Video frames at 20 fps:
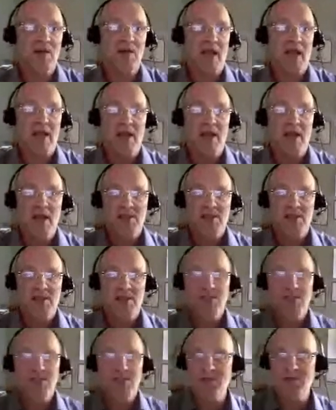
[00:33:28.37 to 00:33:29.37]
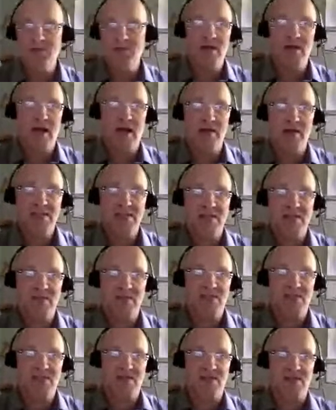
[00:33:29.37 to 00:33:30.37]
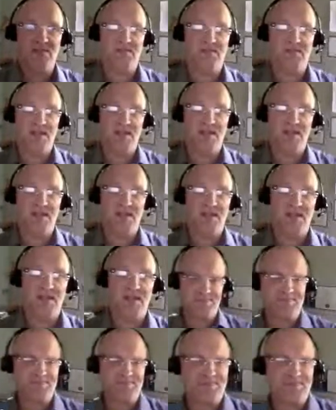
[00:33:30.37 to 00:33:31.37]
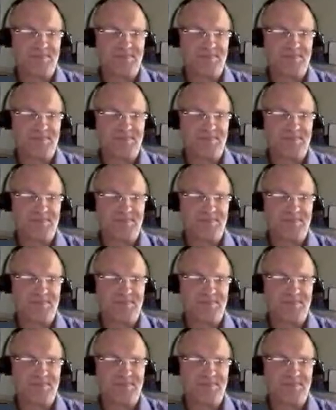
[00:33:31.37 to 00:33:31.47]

Okay, so we're going to put this image of this fish.